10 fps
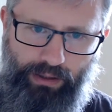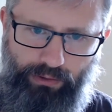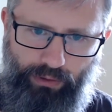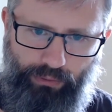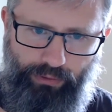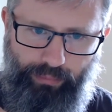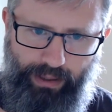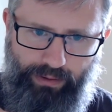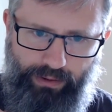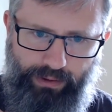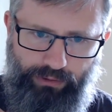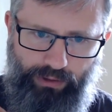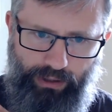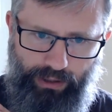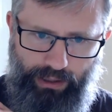it's also meant that the
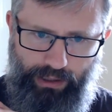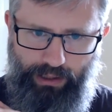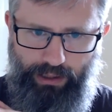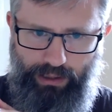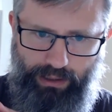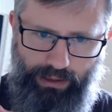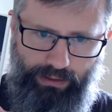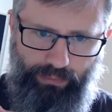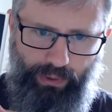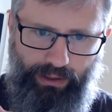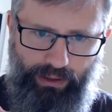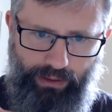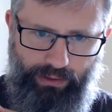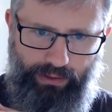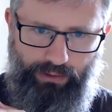circular window
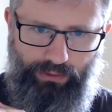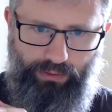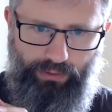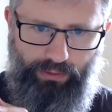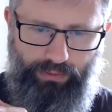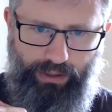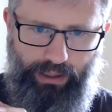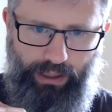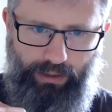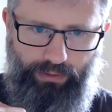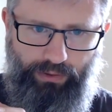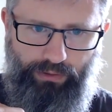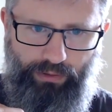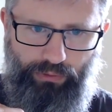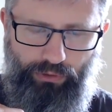in this on the front cover
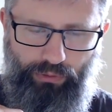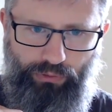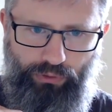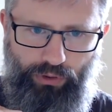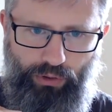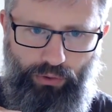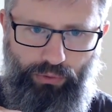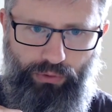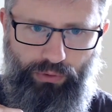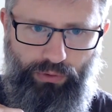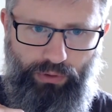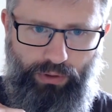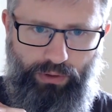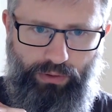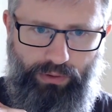is also skewed
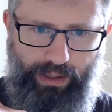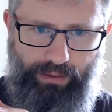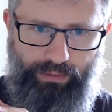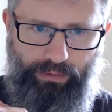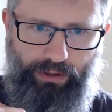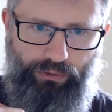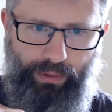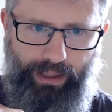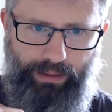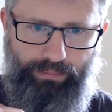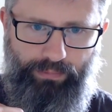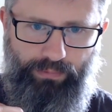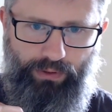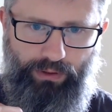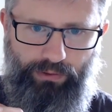back this way,
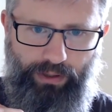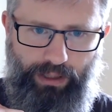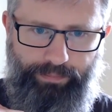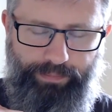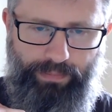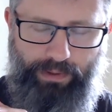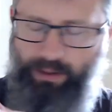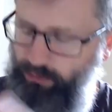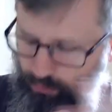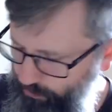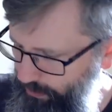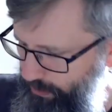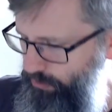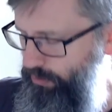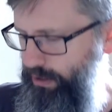if you can see. It's all very
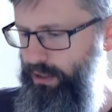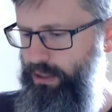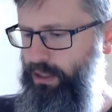annoying.